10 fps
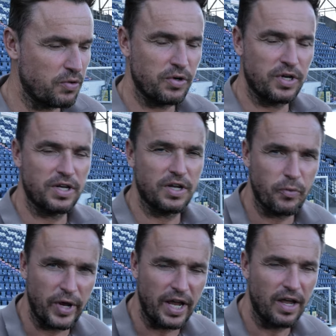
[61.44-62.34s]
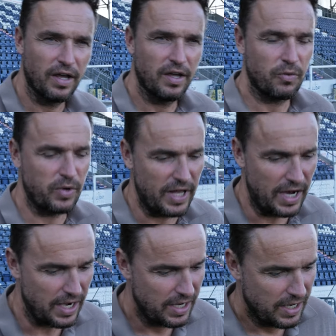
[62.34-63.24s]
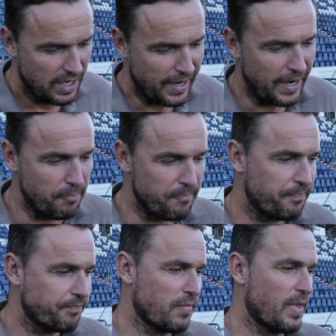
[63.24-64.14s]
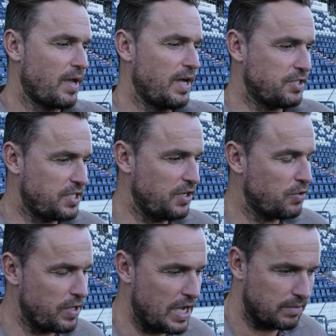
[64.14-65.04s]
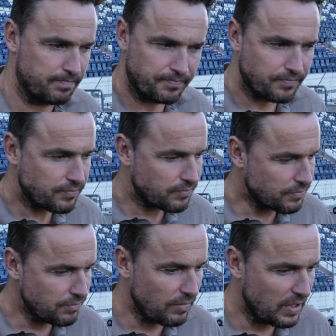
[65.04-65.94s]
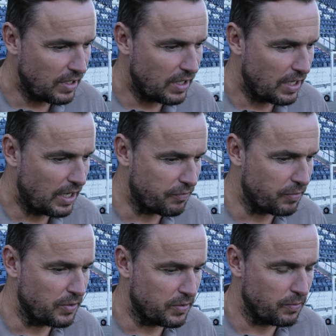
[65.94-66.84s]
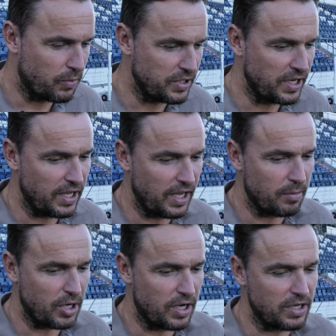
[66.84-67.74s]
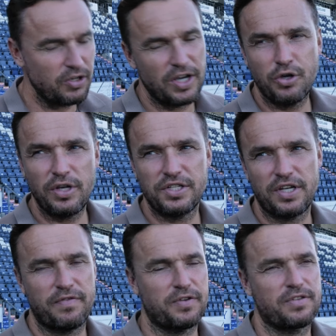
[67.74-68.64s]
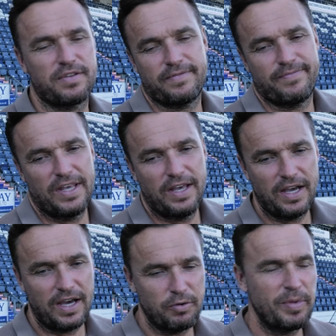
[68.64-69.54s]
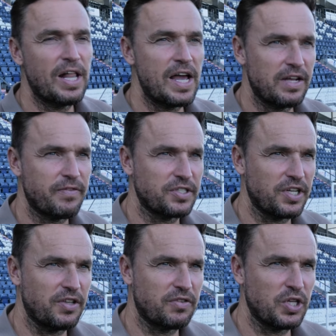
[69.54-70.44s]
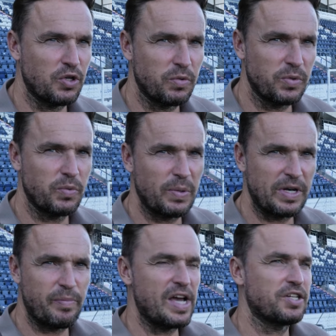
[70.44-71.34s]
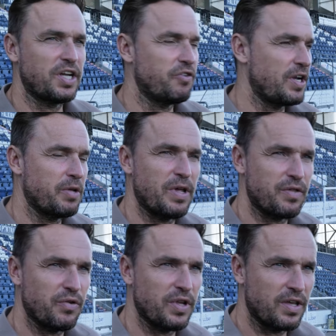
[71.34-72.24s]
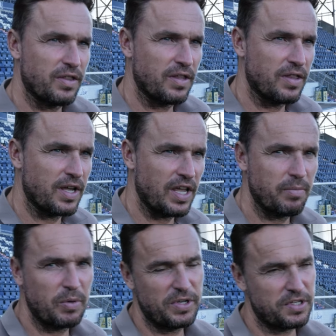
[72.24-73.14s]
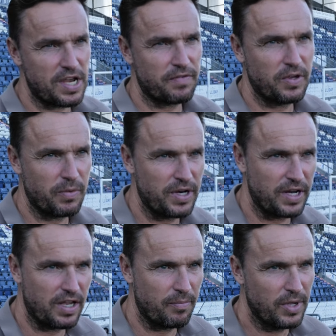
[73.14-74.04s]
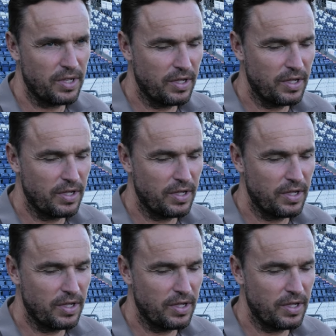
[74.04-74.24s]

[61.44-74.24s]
go your way with that. And saying all that, if we'd won the game, I couldn't say I would be lying if I said, you know, we were a better side right the way through the game and we deserved to win the game.